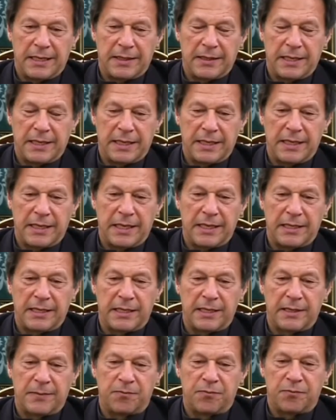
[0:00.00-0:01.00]
In
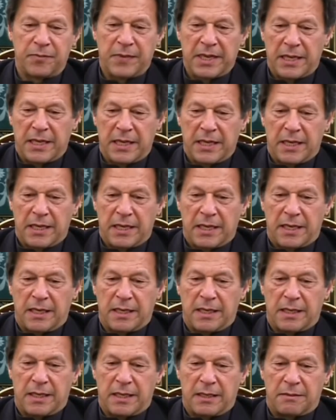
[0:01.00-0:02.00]
the
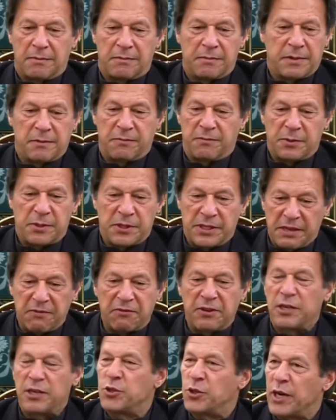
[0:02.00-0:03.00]

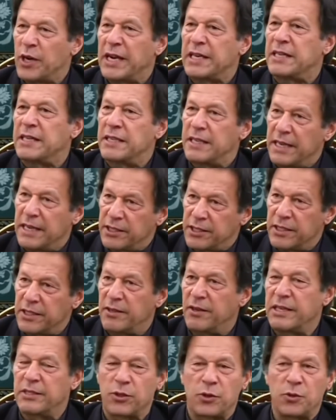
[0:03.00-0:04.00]
several United Nations
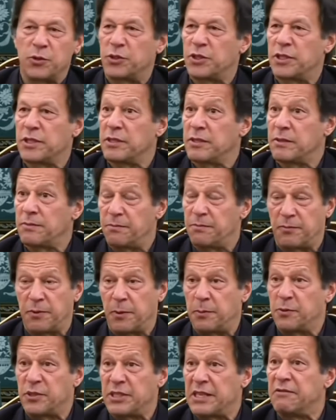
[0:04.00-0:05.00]
resolutions
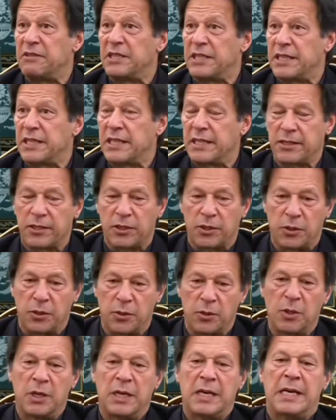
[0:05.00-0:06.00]
from 70 years
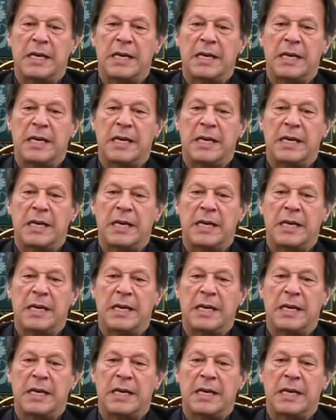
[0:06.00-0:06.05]
ago,